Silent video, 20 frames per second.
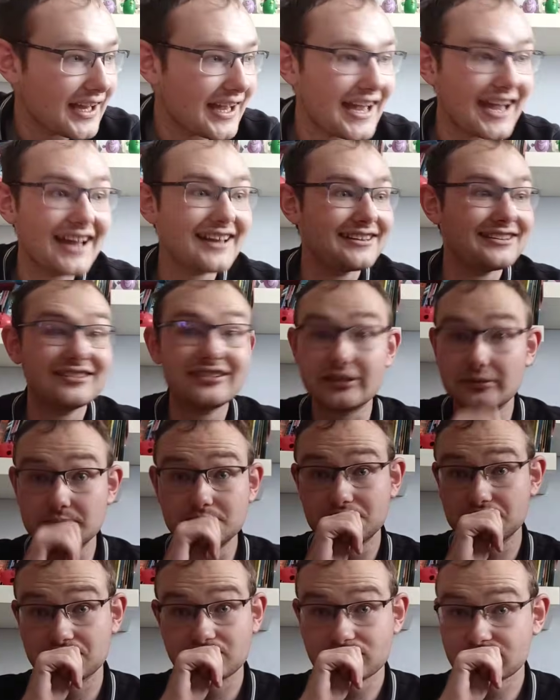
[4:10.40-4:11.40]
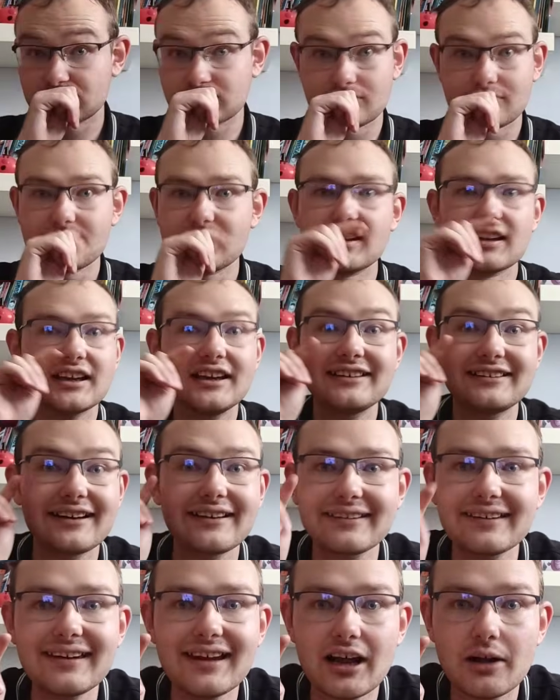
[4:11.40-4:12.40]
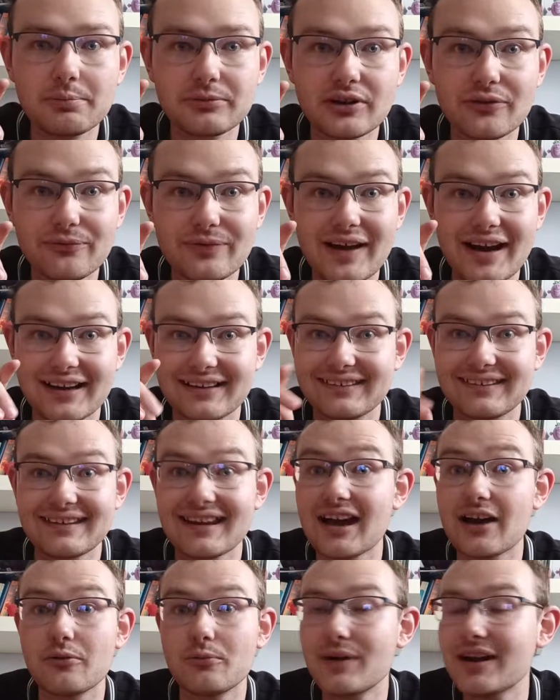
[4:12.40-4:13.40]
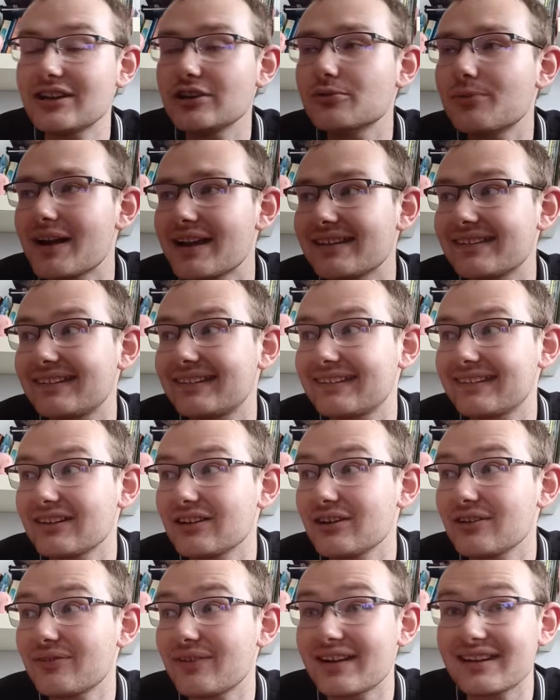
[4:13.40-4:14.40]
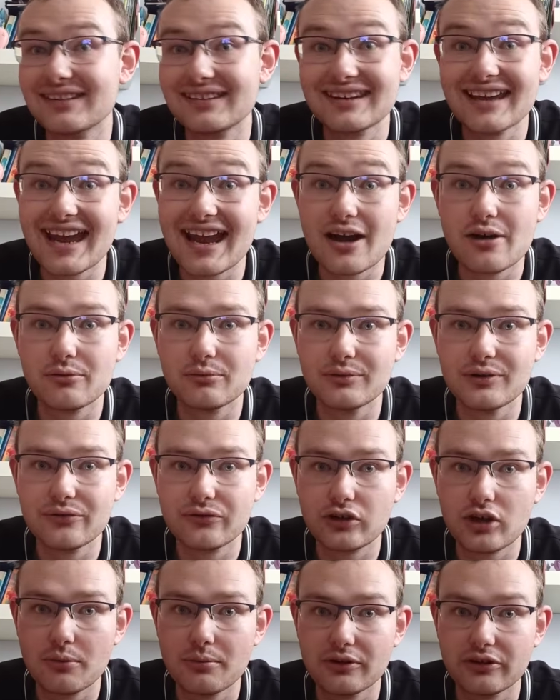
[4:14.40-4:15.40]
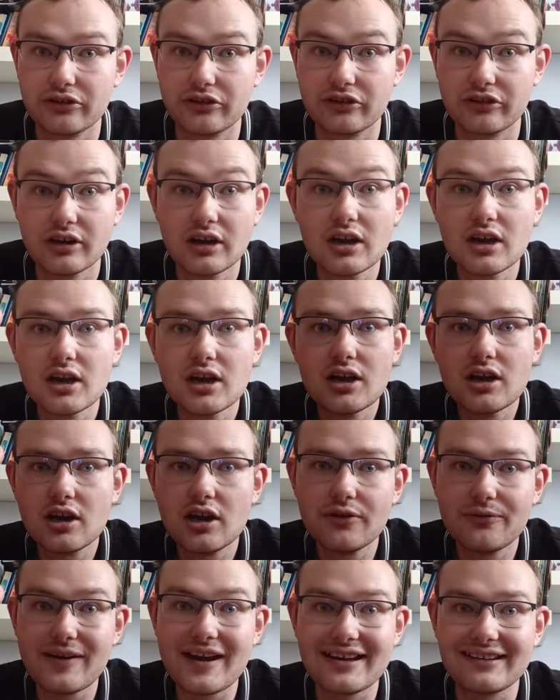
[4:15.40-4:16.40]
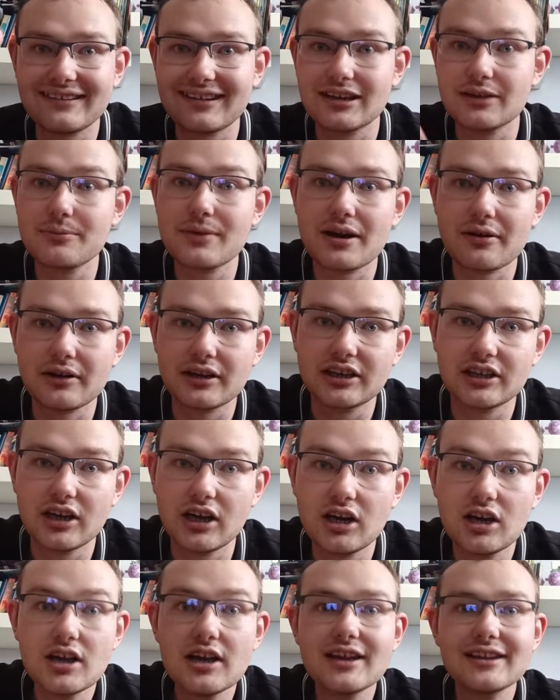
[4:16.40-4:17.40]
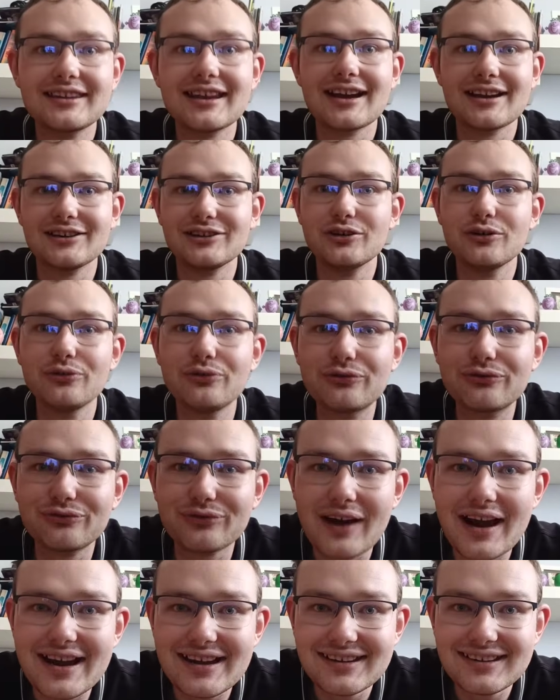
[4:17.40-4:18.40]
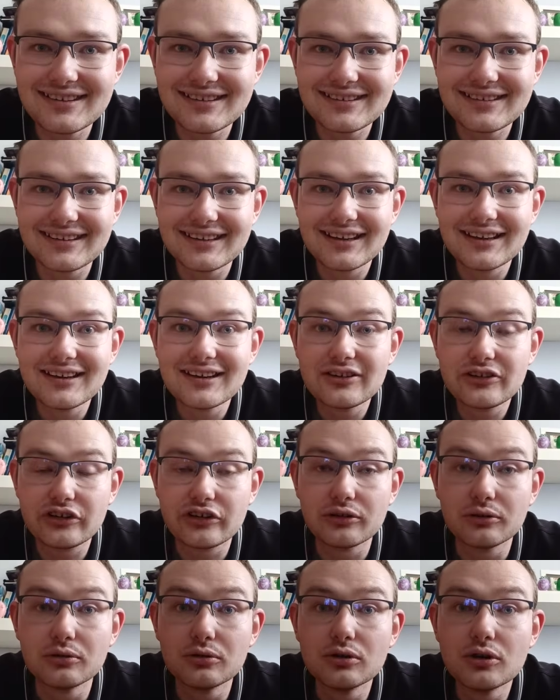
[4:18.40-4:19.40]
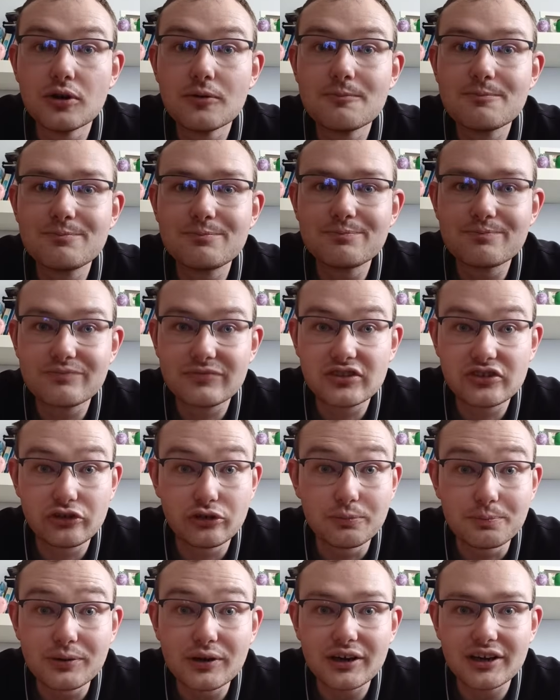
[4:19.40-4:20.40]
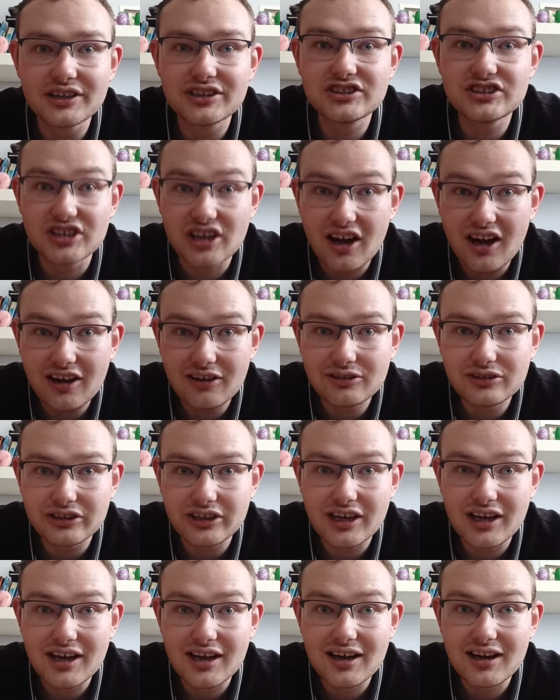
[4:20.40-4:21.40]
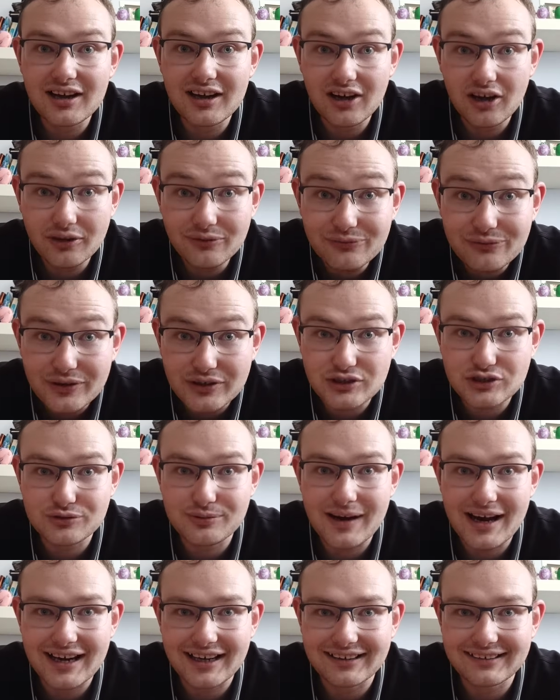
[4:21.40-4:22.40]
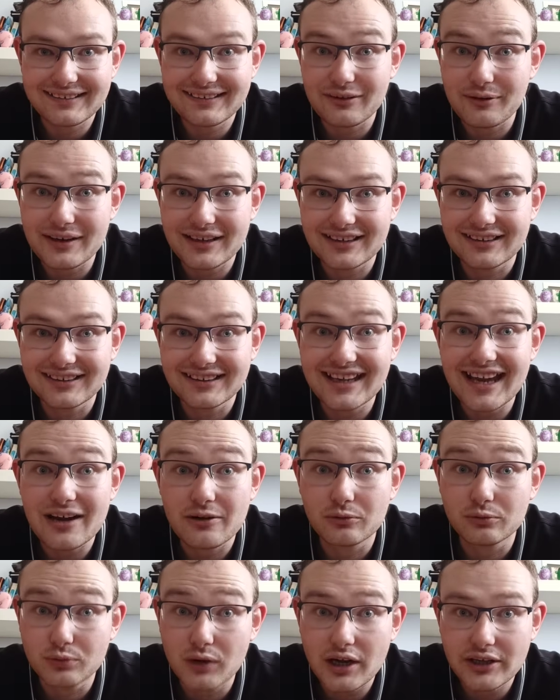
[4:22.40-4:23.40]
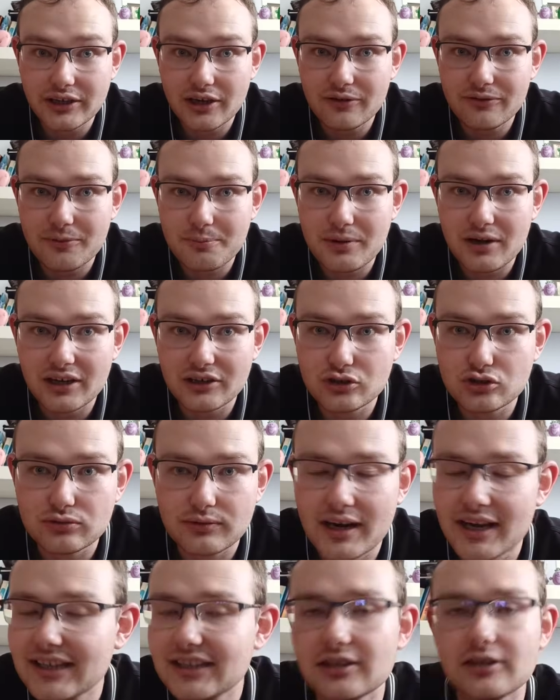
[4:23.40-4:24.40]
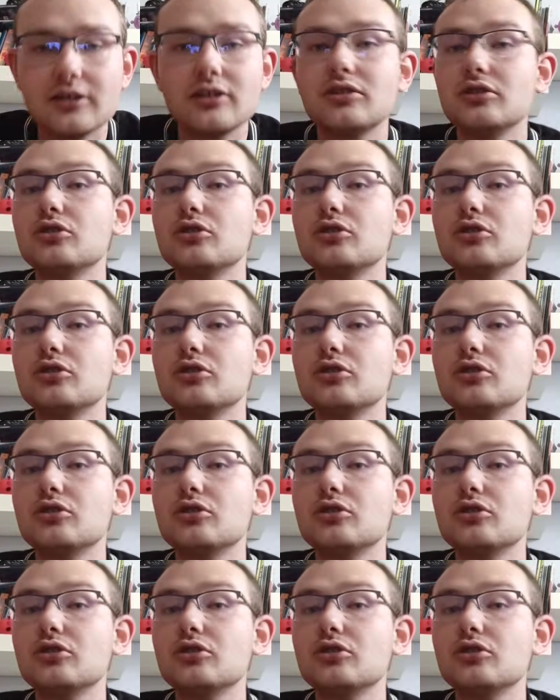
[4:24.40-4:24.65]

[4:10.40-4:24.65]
And it doesn't help the fact that when you went to the Day Out with Thomas event in America, that you threatened to put a child on the track so it can get run over by a train.